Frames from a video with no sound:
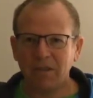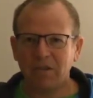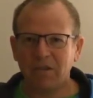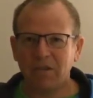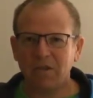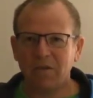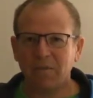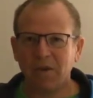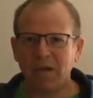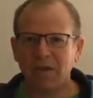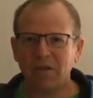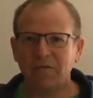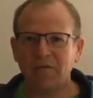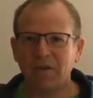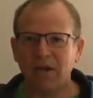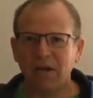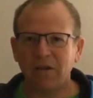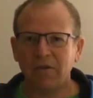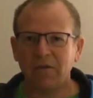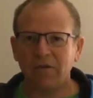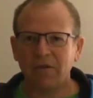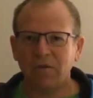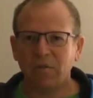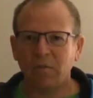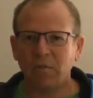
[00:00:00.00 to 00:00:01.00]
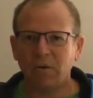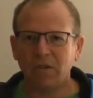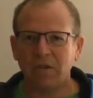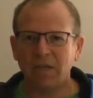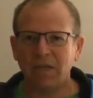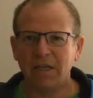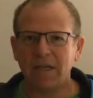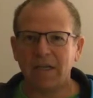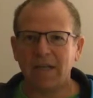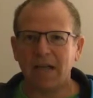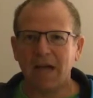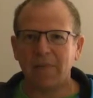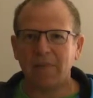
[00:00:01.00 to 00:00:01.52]
It's the best value in sports
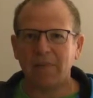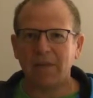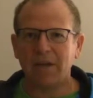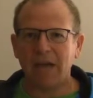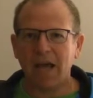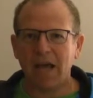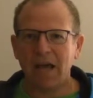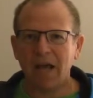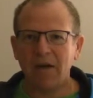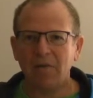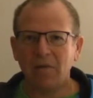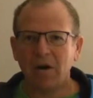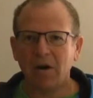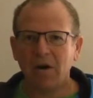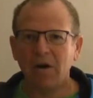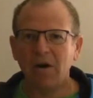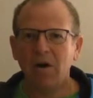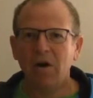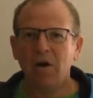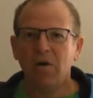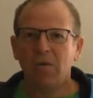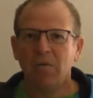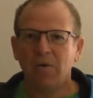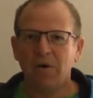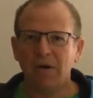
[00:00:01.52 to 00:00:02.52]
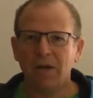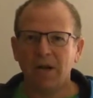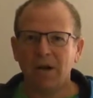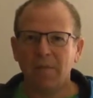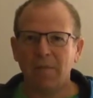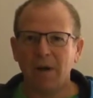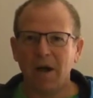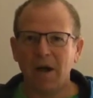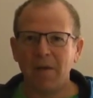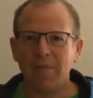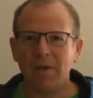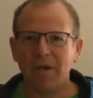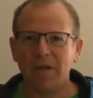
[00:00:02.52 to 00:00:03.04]
handicapping anywhere, where you get
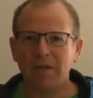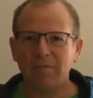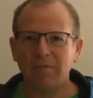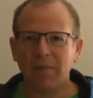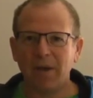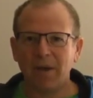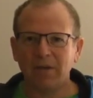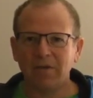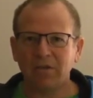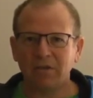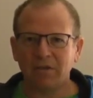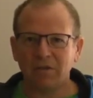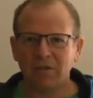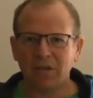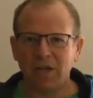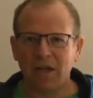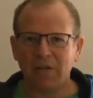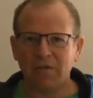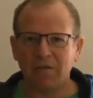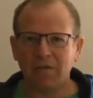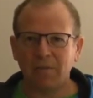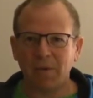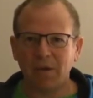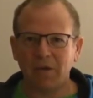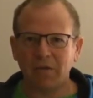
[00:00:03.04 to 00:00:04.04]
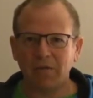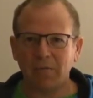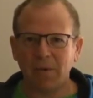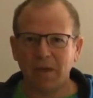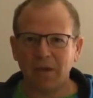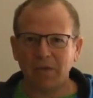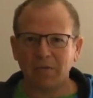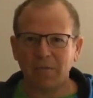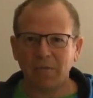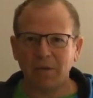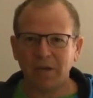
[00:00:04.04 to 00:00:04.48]
my best bets, our staff's best bets.